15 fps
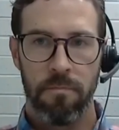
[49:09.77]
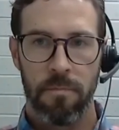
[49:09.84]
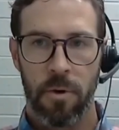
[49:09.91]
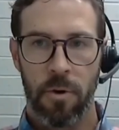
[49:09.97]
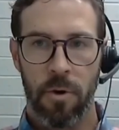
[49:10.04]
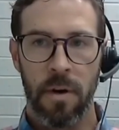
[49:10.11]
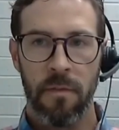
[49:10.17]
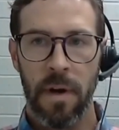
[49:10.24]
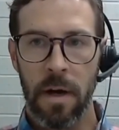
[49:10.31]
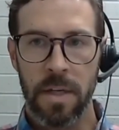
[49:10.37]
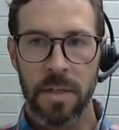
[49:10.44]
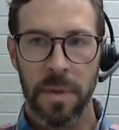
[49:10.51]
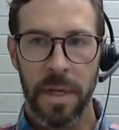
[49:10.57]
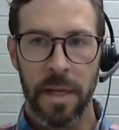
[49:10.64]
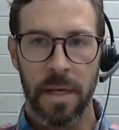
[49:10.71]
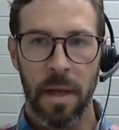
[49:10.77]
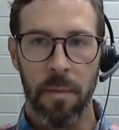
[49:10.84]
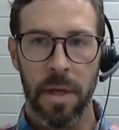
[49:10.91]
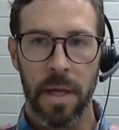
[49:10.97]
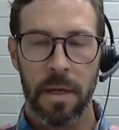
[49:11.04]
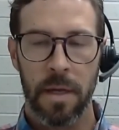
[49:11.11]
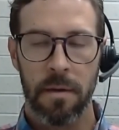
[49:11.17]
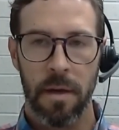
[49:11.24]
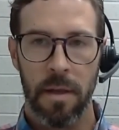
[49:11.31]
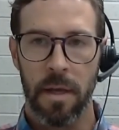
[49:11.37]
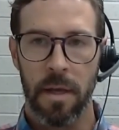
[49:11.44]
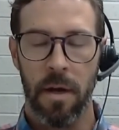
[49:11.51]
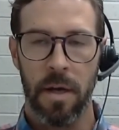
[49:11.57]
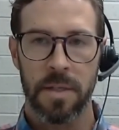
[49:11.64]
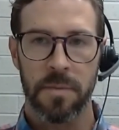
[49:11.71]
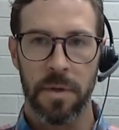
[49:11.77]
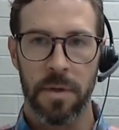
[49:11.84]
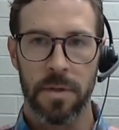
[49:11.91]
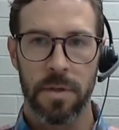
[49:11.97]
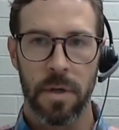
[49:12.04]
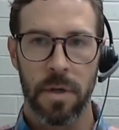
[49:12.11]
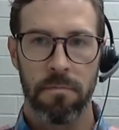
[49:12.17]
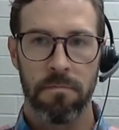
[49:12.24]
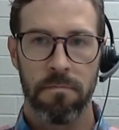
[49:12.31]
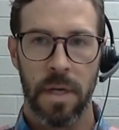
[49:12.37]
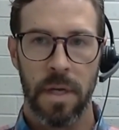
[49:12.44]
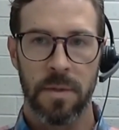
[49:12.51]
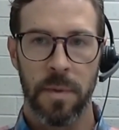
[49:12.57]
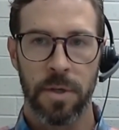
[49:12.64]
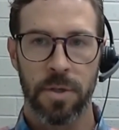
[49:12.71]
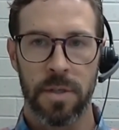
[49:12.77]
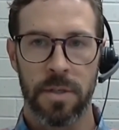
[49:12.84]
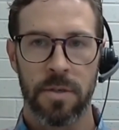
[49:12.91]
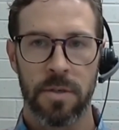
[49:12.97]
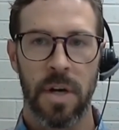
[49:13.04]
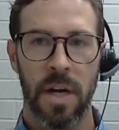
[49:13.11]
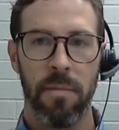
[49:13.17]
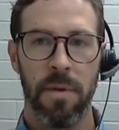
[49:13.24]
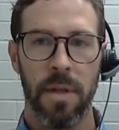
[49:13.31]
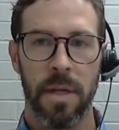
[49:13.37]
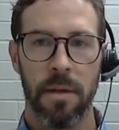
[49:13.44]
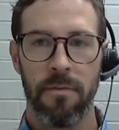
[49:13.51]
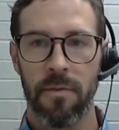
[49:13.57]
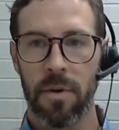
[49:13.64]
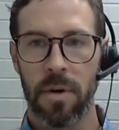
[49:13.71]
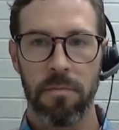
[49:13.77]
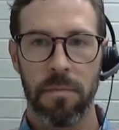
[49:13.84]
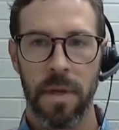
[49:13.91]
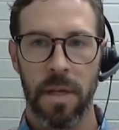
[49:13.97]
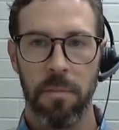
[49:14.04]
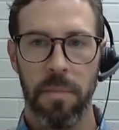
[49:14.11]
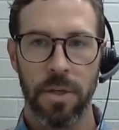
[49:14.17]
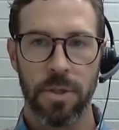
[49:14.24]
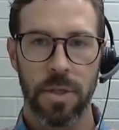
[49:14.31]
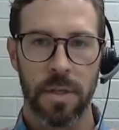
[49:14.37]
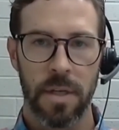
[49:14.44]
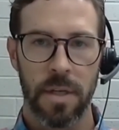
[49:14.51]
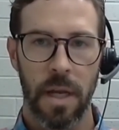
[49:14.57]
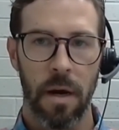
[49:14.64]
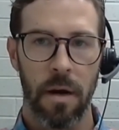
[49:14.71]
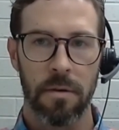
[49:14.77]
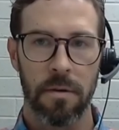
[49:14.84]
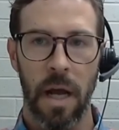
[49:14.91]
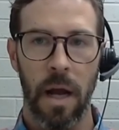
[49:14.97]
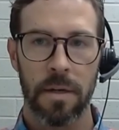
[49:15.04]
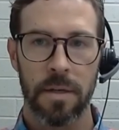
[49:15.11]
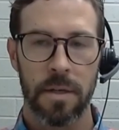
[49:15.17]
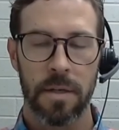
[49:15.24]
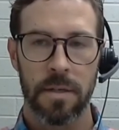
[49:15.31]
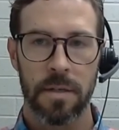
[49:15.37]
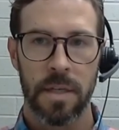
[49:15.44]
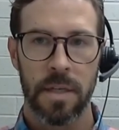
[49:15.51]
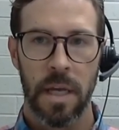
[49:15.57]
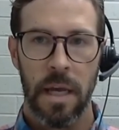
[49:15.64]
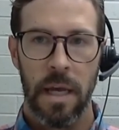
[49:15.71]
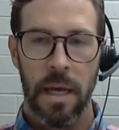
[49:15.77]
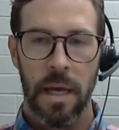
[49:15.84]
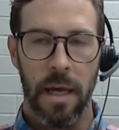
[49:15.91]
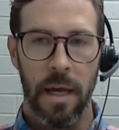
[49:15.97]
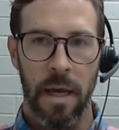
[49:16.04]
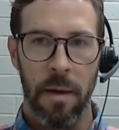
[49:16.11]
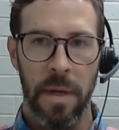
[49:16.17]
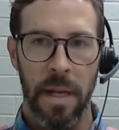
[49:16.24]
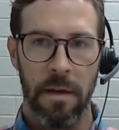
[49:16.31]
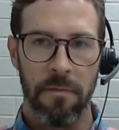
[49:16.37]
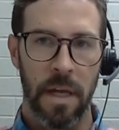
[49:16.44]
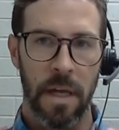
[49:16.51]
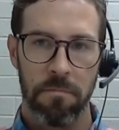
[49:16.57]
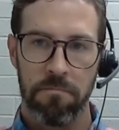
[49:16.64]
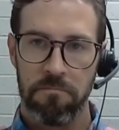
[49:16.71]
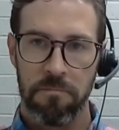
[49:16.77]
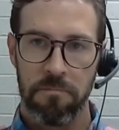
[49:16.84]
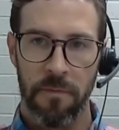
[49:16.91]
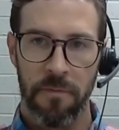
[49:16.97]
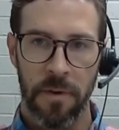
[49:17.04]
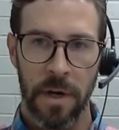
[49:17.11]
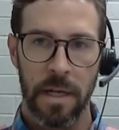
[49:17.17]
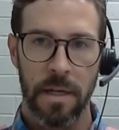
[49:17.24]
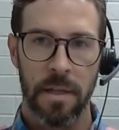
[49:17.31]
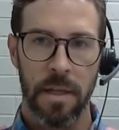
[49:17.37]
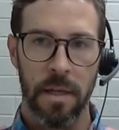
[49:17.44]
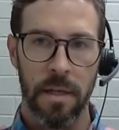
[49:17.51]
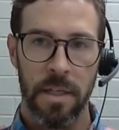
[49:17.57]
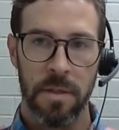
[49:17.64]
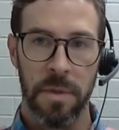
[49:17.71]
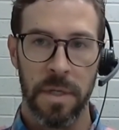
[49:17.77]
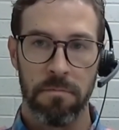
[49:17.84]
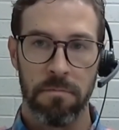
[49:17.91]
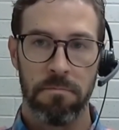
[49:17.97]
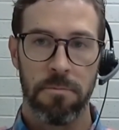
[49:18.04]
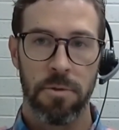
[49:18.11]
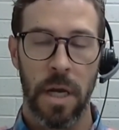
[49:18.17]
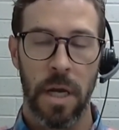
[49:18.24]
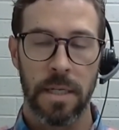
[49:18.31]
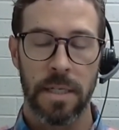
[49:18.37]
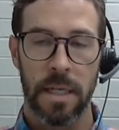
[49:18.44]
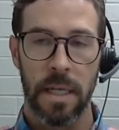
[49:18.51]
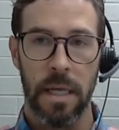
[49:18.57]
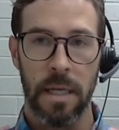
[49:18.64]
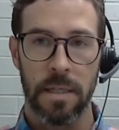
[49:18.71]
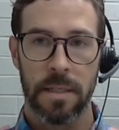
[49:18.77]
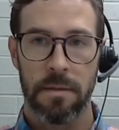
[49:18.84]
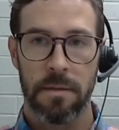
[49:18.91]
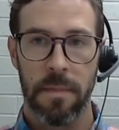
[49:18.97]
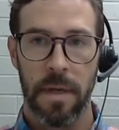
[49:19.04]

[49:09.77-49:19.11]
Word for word: coronavirus pandemic, I think hospitals are especially scrambling for inpatient care doctors. And I've got a good friend that he's been trying to get